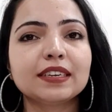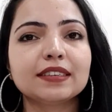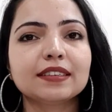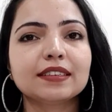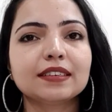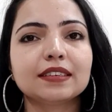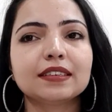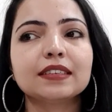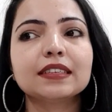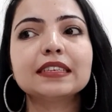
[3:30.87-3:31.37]

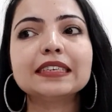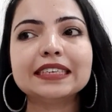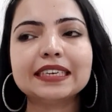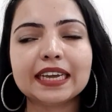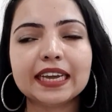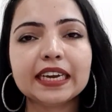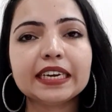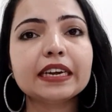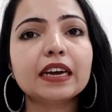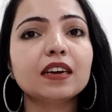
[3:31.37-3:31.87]
list is
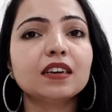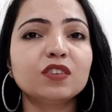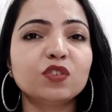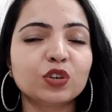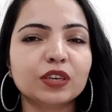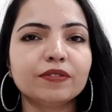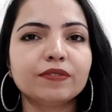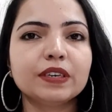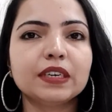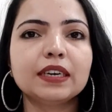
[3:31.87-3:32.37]

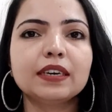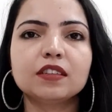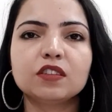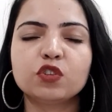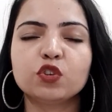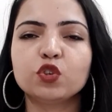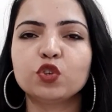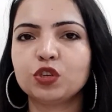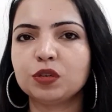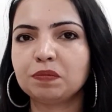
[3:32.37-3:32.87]
data-driven
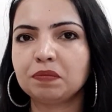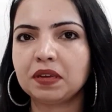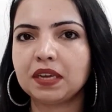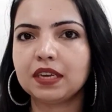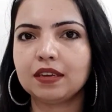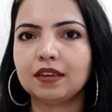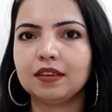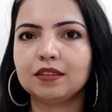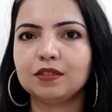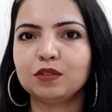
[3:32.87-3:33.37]
decision making.